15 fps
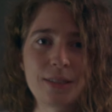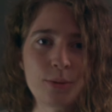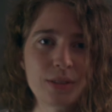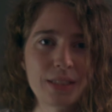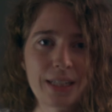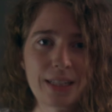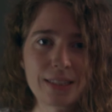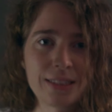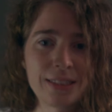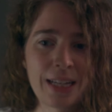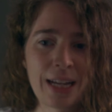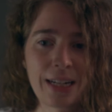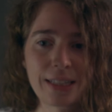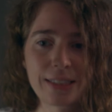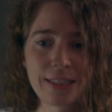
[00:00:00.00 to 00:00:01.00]
It was like a
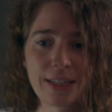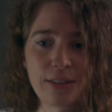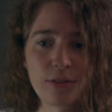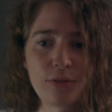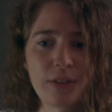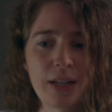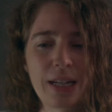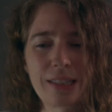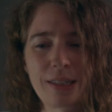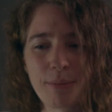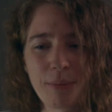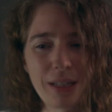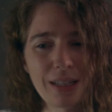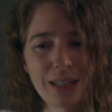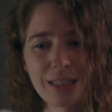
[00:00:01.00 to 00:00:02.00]
static sound effect. I'm
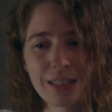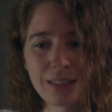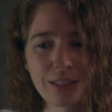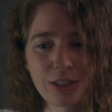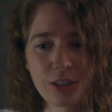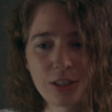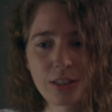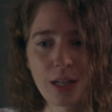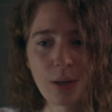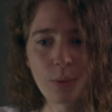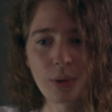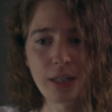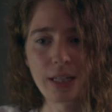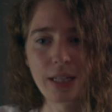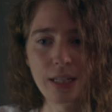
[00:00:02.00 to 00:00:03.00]
like, it's just not
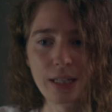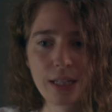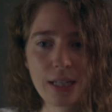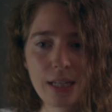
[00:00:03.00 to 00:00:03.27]
working.